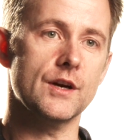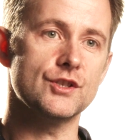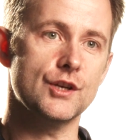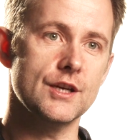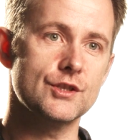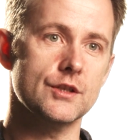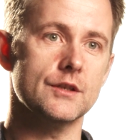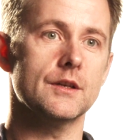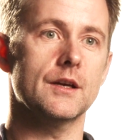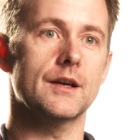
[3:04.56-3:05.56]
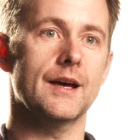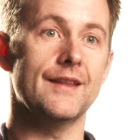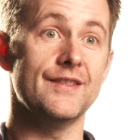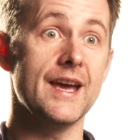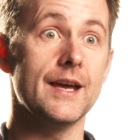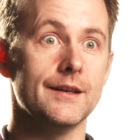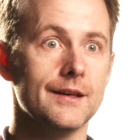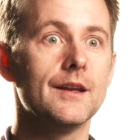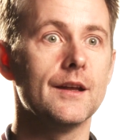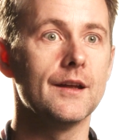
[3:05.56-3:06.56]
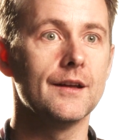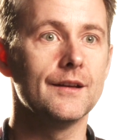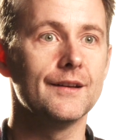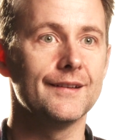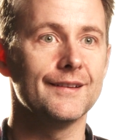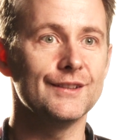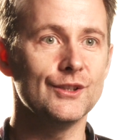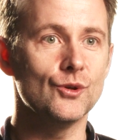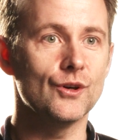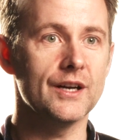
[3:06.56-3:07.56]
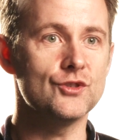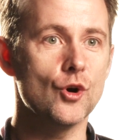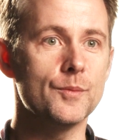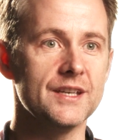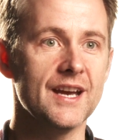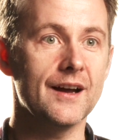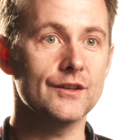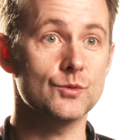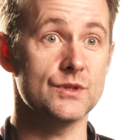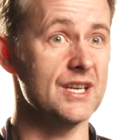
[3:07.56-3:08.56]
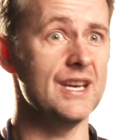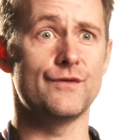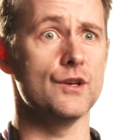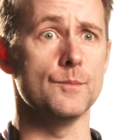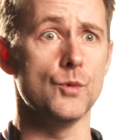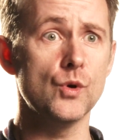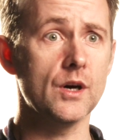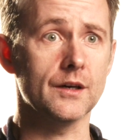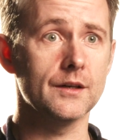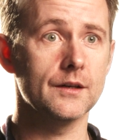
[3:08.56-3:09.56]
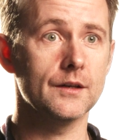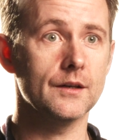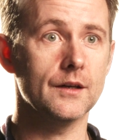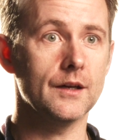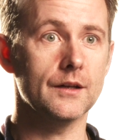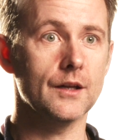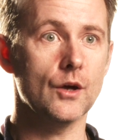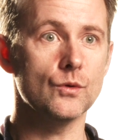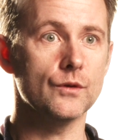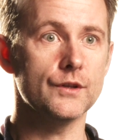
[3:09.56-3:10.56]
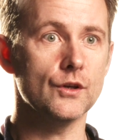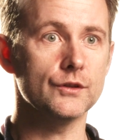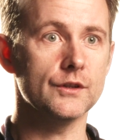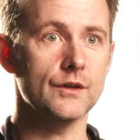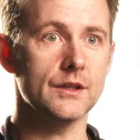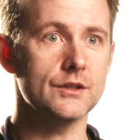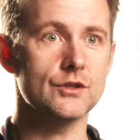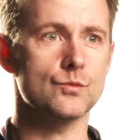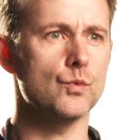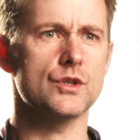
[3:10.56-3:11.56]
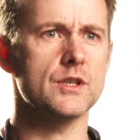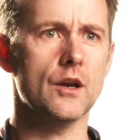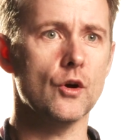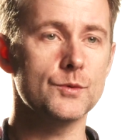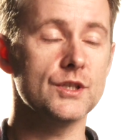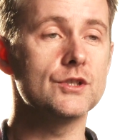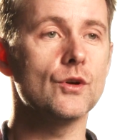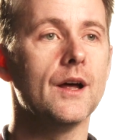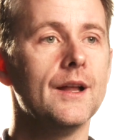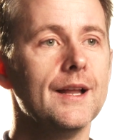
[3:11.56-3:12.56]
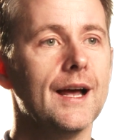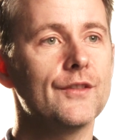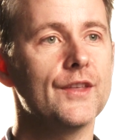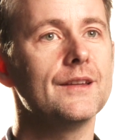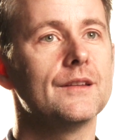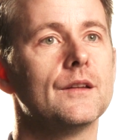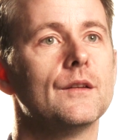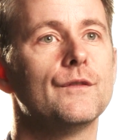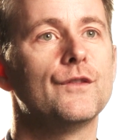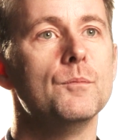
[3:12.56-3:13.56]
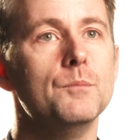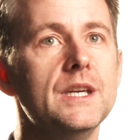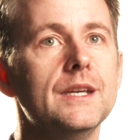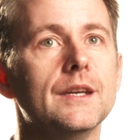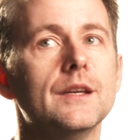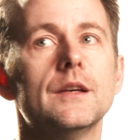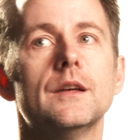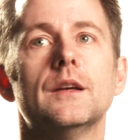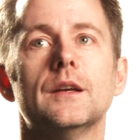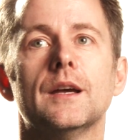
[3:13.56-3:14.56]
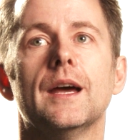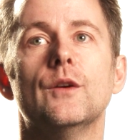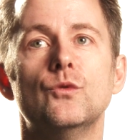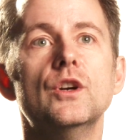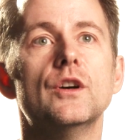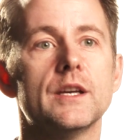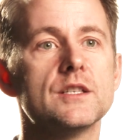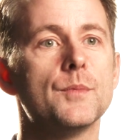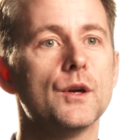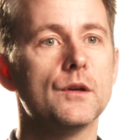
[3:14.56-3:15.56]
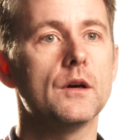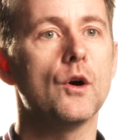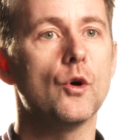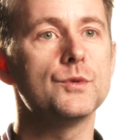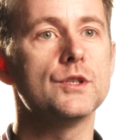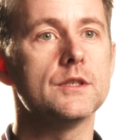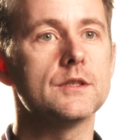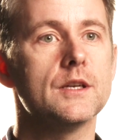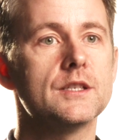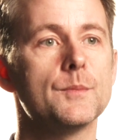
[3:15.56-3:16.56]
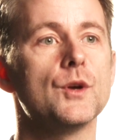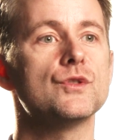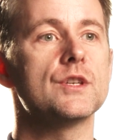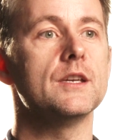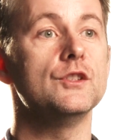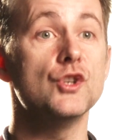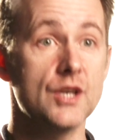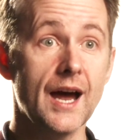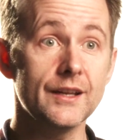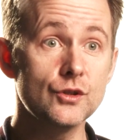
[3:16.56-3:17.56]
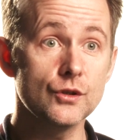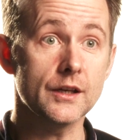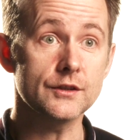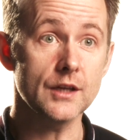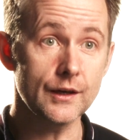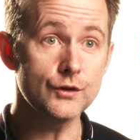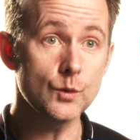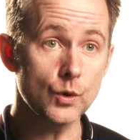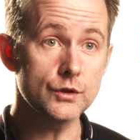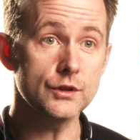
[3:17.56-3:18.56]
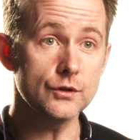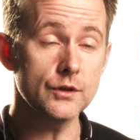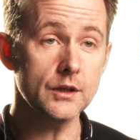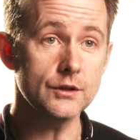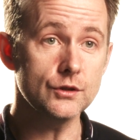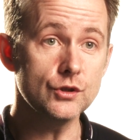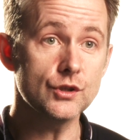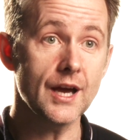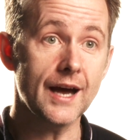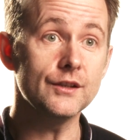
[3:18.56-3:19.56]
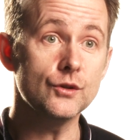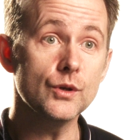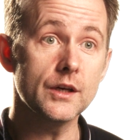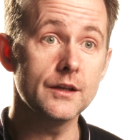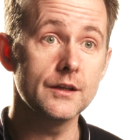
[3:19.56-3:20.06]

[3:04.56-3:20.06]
education, and then, you know, a job in the arts was even more out of the ordinary. It just wasn't an option. So I think for me, it really is about options. It's about saying, you can do this. If you want to do it, you can do it.